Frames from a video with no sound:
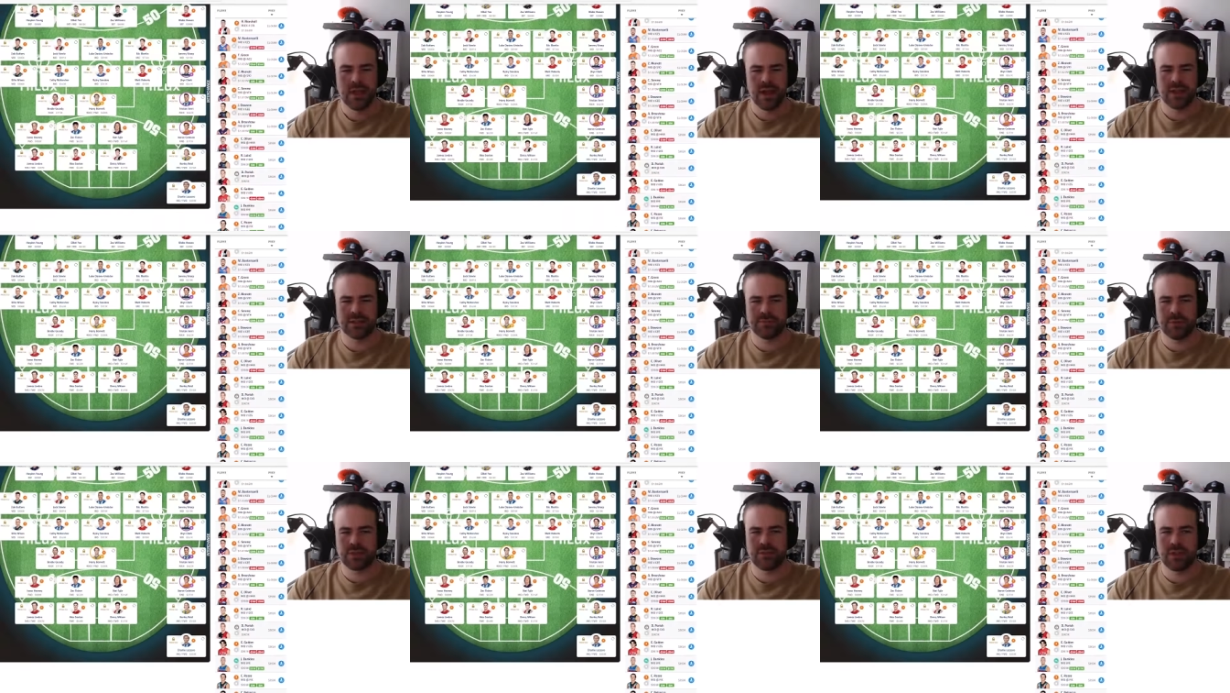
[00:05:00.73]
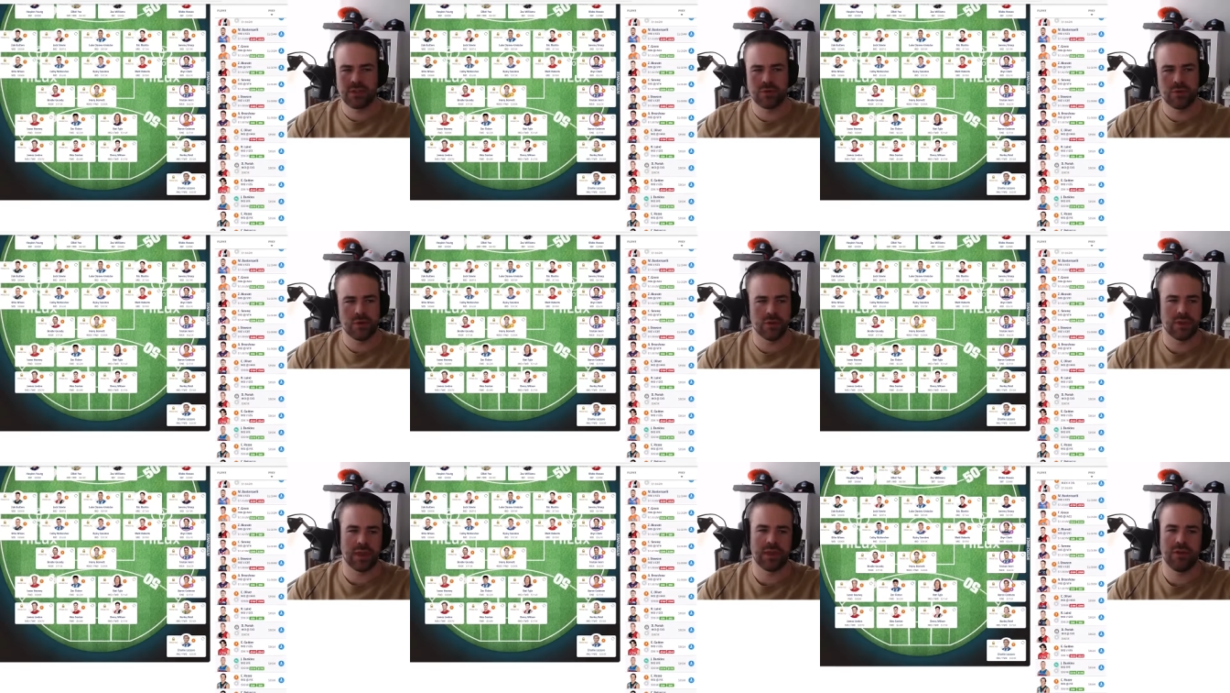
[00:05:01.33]
and especially if they took
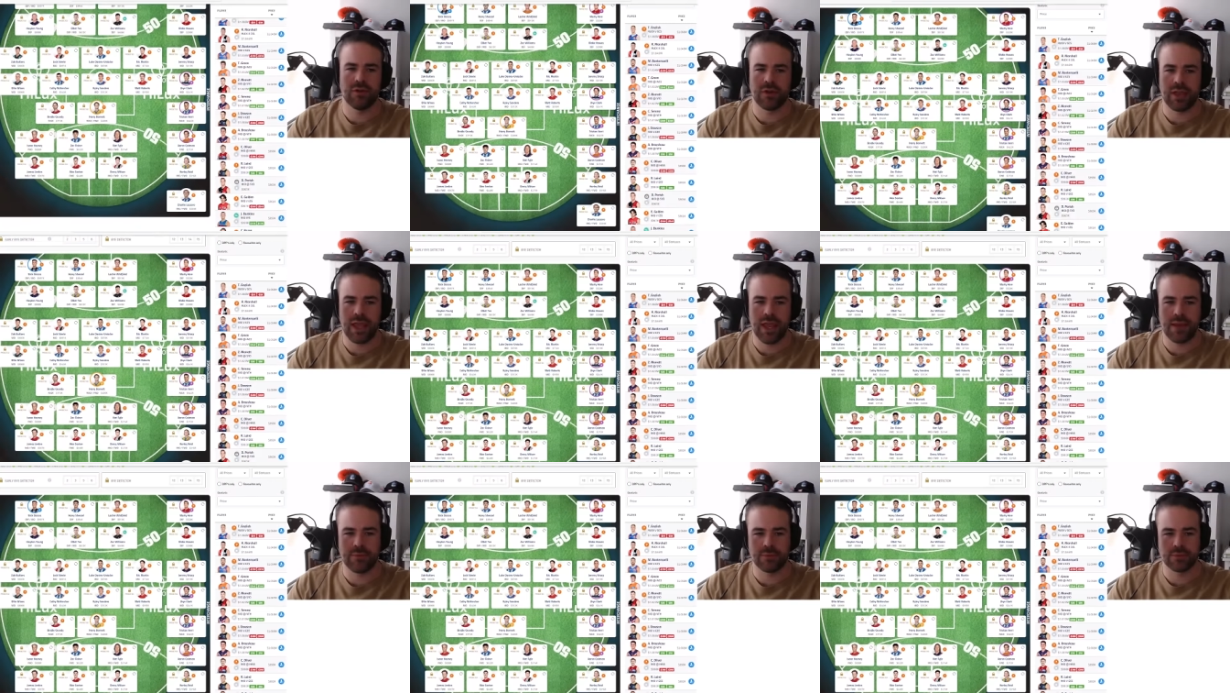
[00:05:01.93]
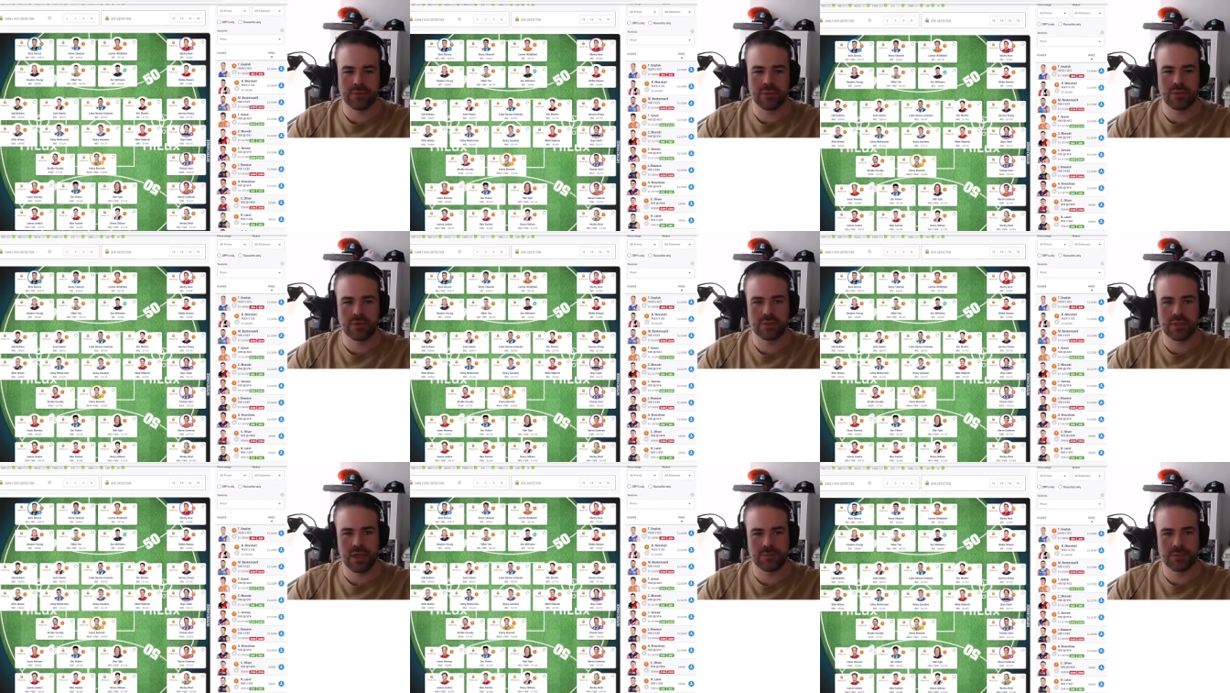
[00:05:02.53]
on like you know Campbells and
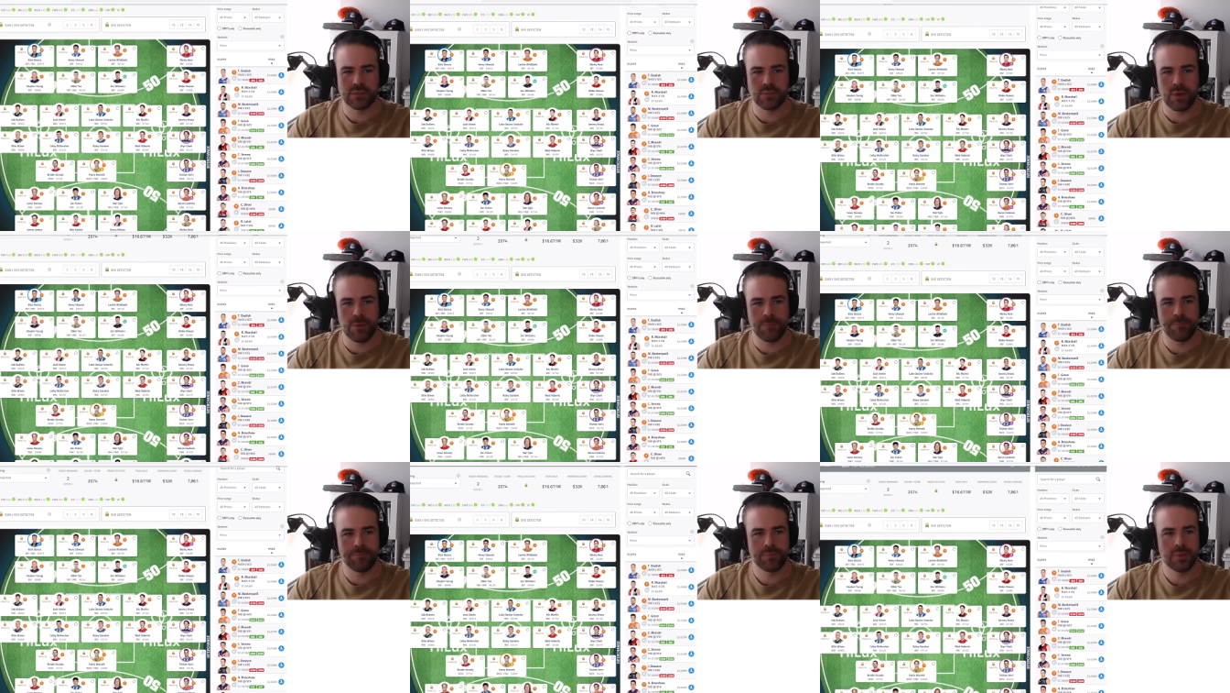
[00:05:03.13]
those types as well.